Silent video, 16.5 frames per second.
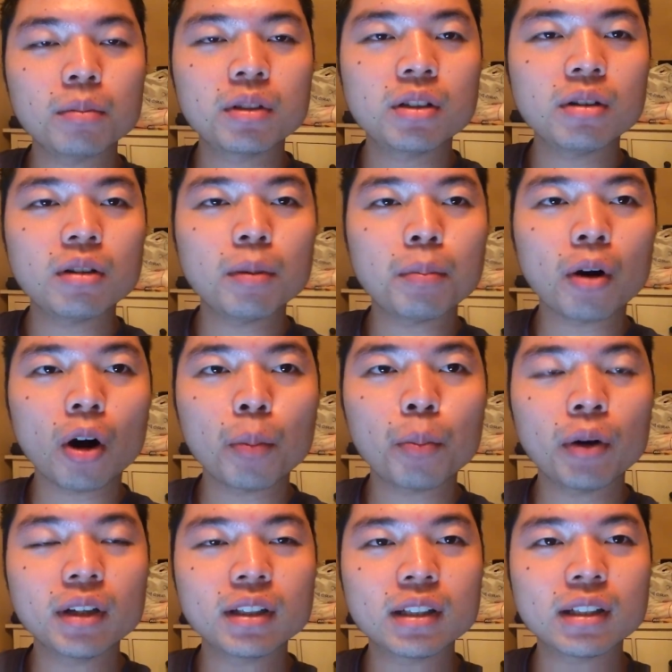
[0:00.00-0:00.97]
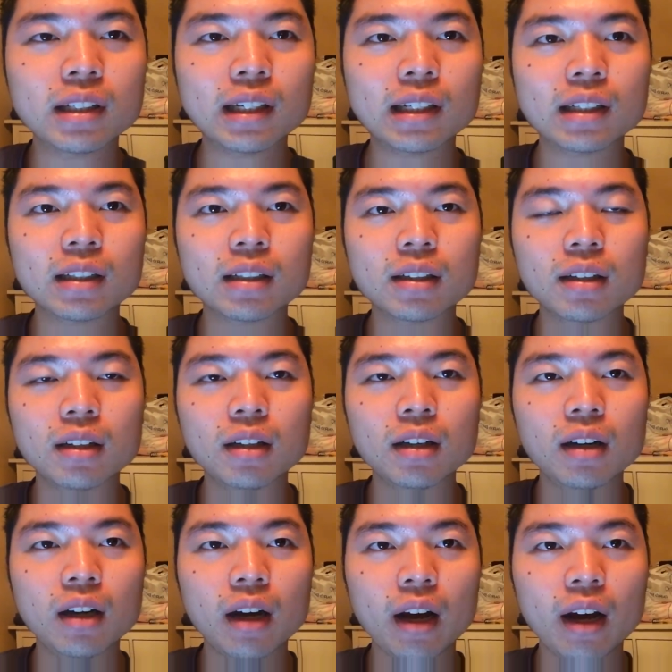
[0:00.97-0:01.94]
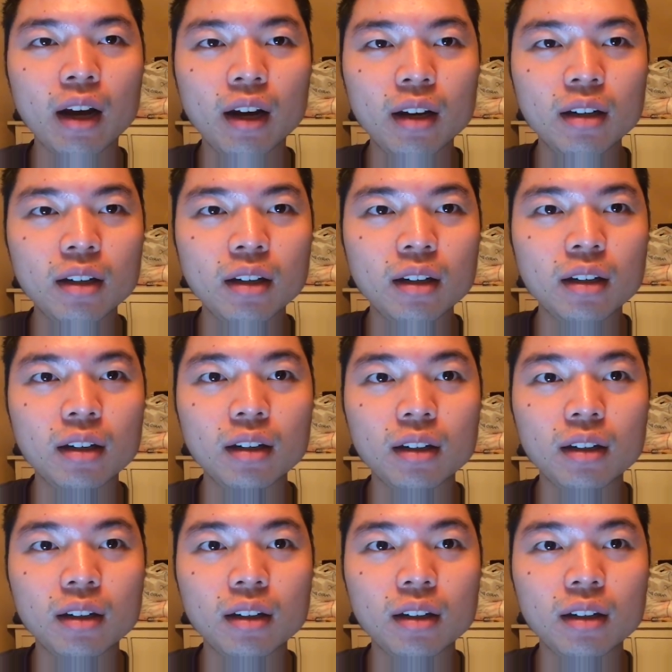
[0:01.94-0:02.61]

still on PowerPoint 6, and